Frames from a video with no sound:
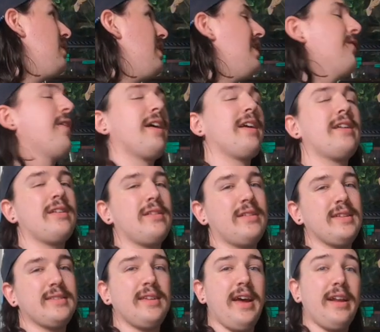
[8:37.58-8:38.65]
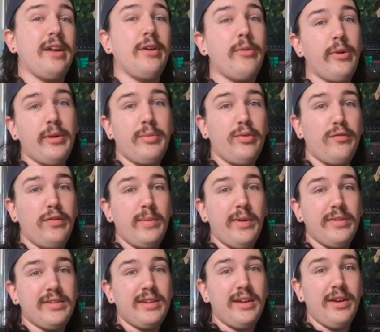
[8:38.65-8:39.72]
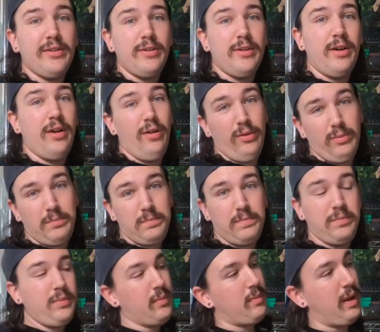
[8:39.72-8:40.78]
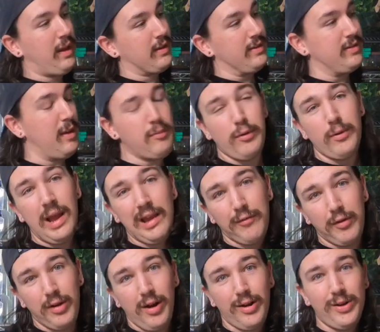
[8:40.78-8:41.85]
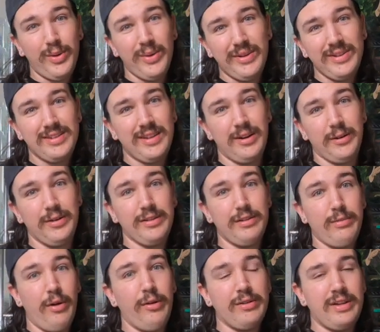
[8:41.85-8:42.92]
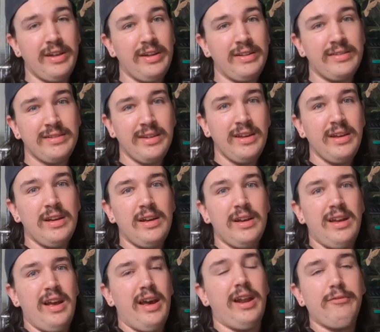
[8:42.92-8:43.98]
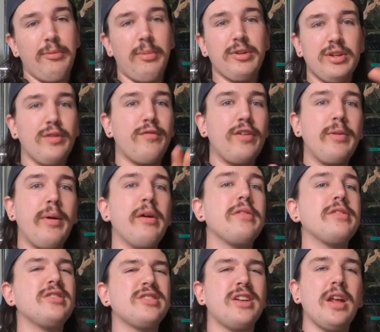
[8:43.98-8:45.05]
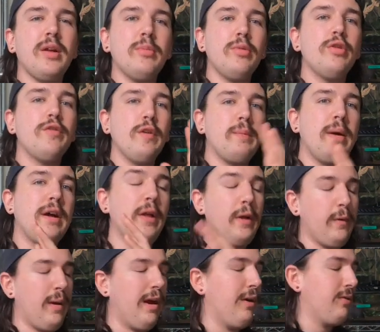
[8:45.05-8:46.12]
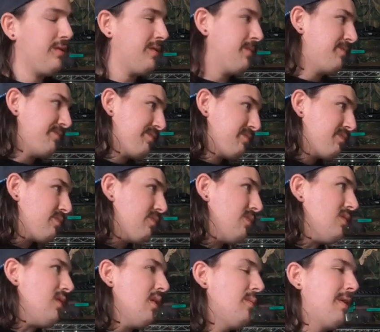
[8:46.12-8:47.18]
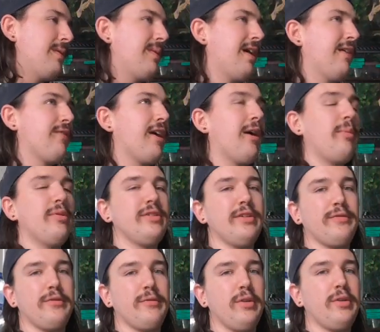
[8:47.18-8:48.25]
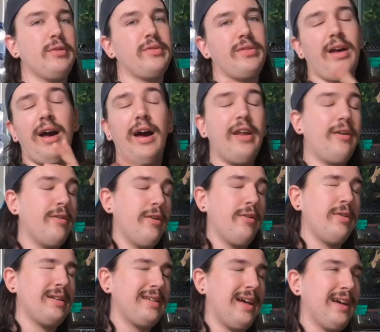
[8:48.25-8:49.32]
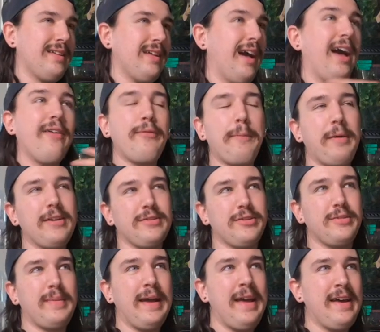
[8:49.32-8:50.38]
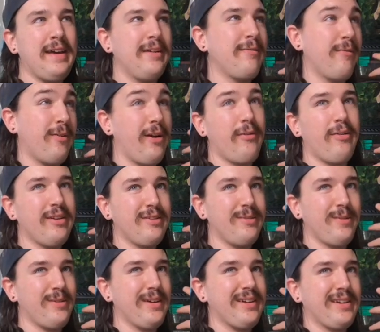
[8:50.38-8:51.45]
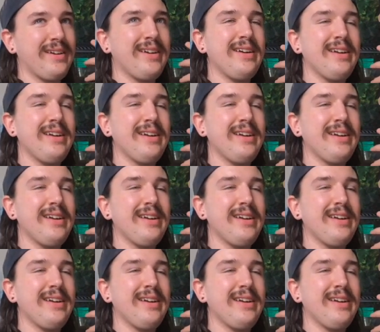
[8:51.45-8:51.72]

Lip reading: if I decide I don't want to put females together, I'll make a separate rack for gargoyles that are in smaller tanks and have a bunch of females and just kind of move a male around. Maybe have a couple different rows. I don't know exactly. I have a picture in my head of what I want it to look like,